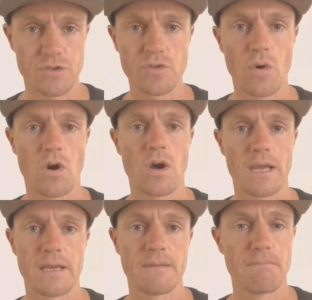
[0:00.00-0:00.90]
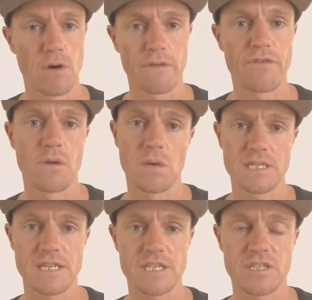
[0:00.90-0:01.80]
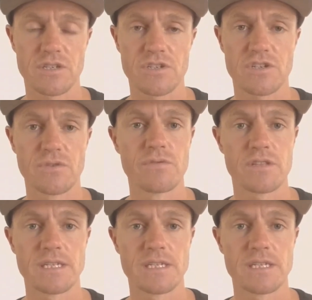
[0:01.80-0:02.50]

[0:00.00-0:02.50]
Do I modify my session to suit